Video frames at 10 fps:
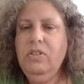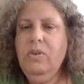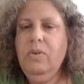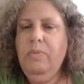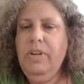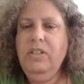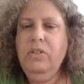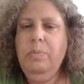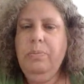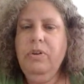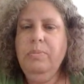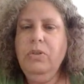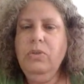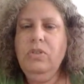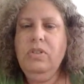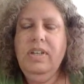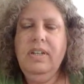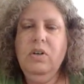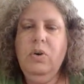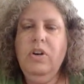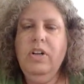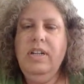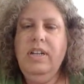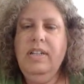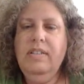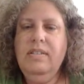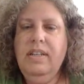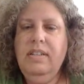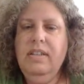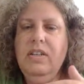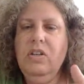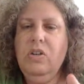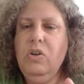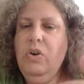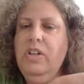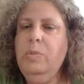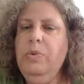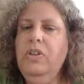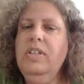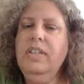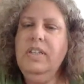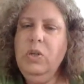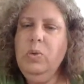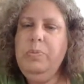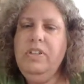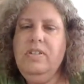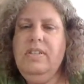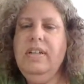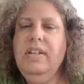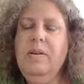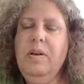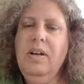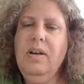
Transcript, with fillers: So when you permute the coordinates, then the corresponding cube is still